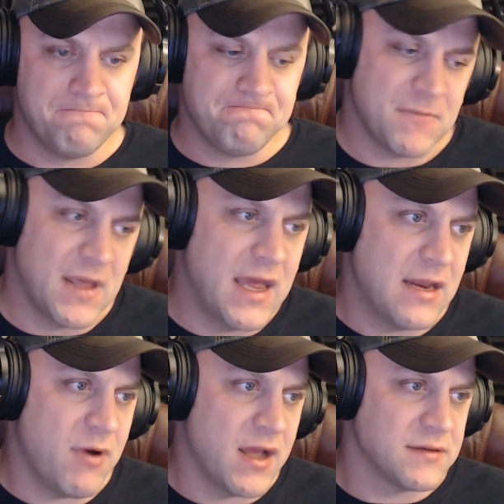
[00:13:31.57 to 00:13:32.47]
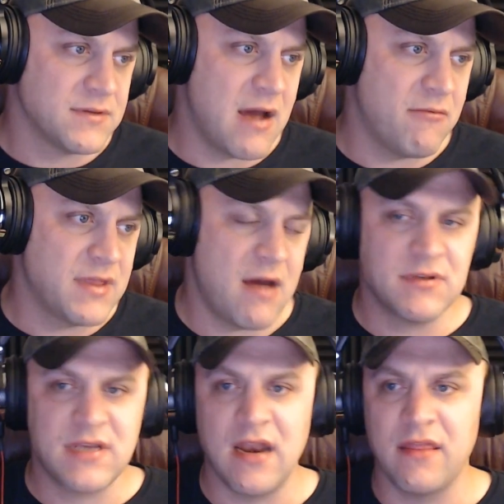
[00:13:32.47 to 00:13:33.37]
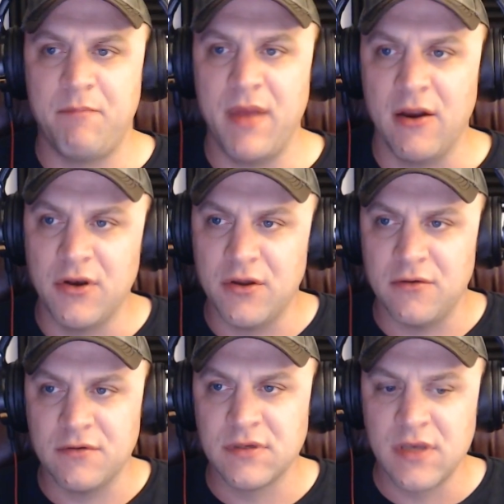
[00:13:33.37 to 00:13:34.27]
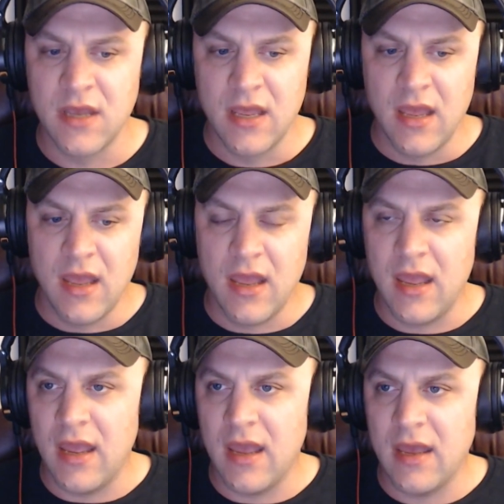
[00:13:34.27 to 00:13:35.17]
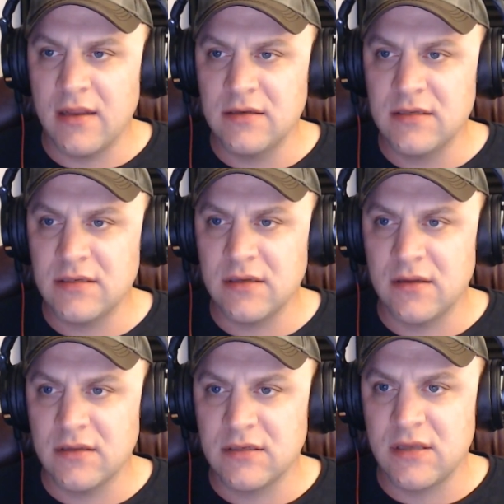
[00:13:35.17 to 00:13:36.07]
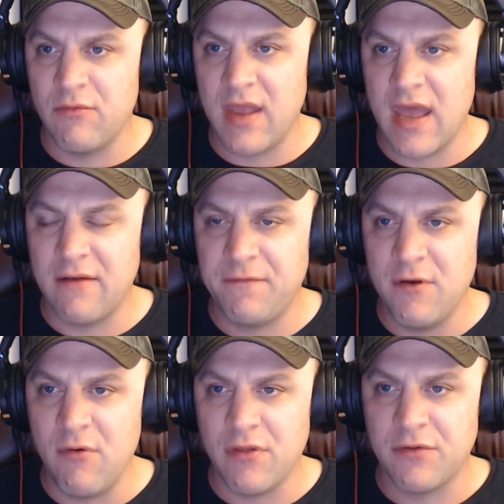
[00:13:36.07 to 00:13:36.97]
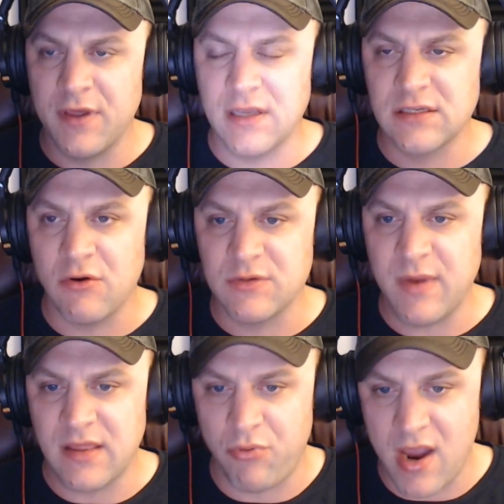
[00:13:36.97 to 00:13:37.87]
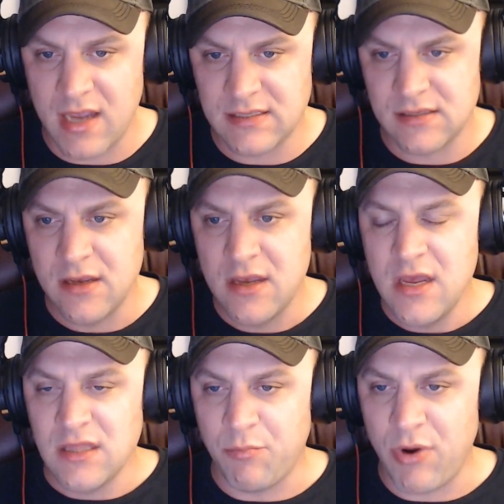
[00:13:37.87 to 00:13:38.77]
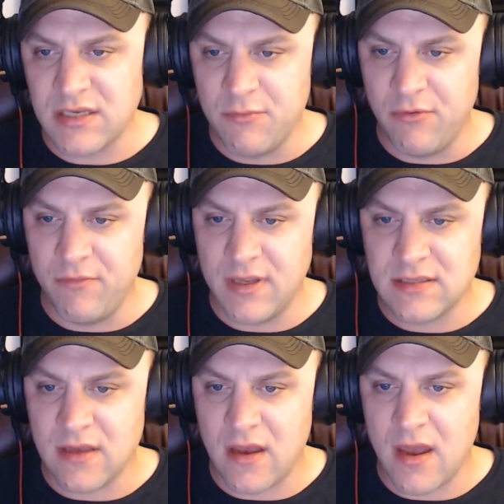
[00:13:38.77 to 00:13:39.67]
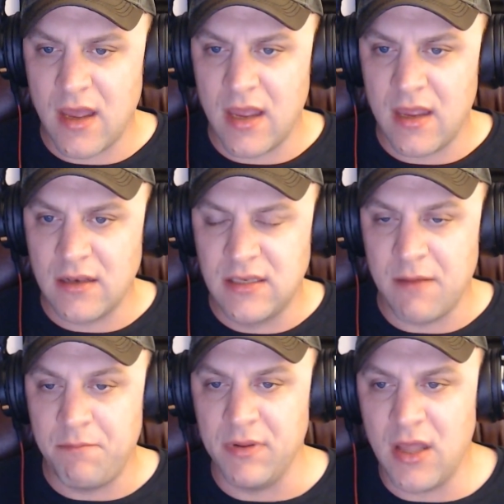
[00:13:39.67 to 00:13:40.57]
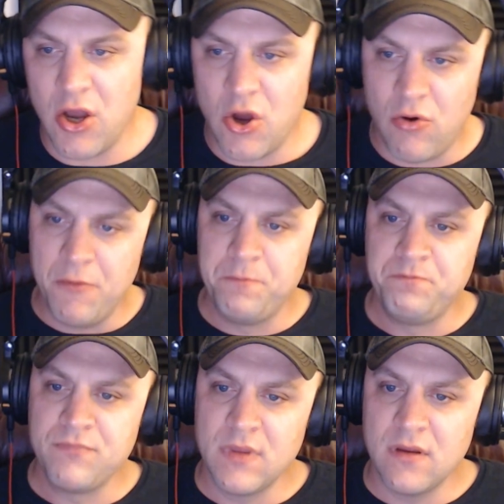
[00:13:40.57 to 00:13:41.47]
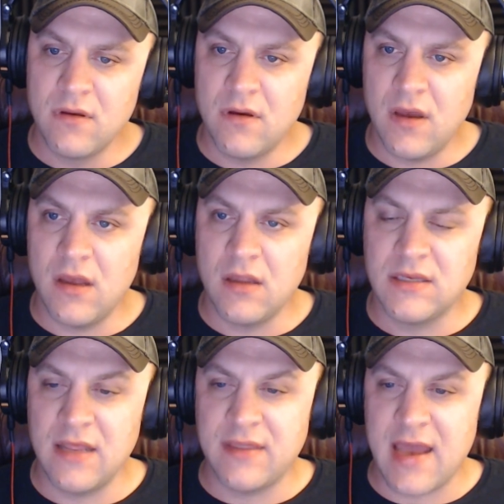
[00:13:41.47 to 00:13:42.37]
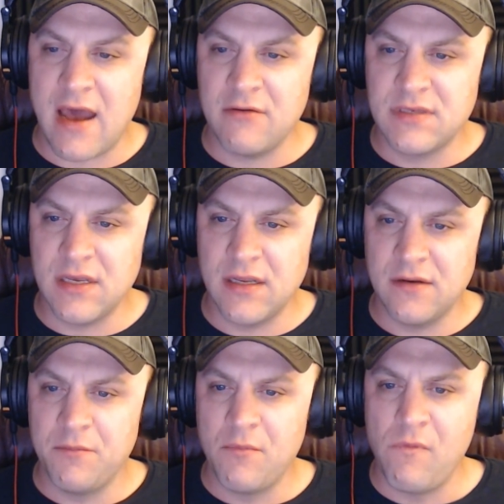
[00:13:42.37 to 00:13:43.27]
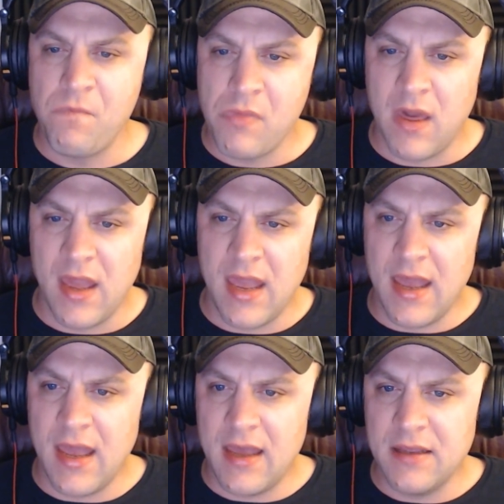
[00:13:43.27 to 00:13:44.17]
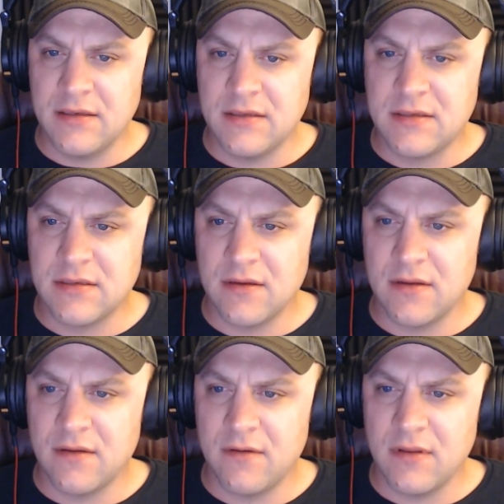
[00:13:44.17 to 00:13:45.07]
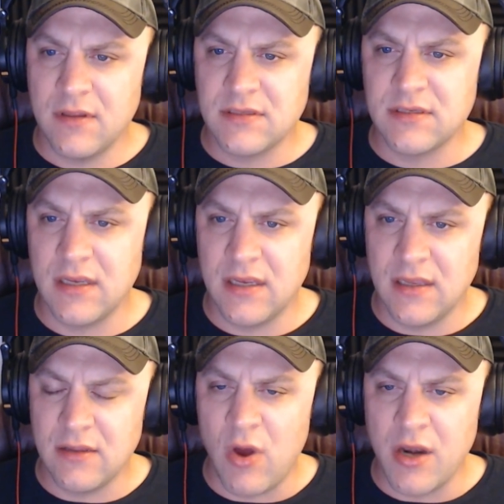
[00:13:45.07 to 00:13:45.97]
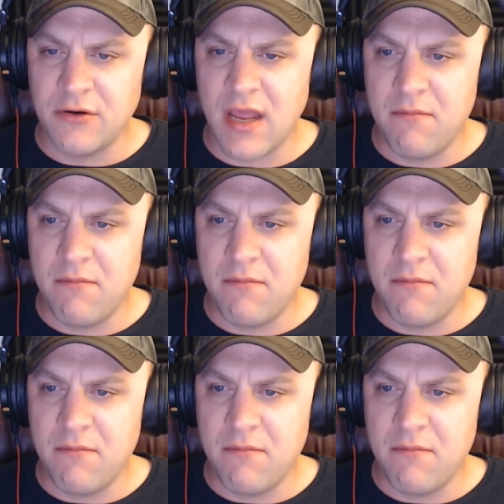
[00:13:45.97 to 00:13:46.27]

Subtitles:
anyways, that was kind of the bigger news, and so we had a few other things. Of course, we had the price movements. Dipped below 10,000, and let's see, the 100-day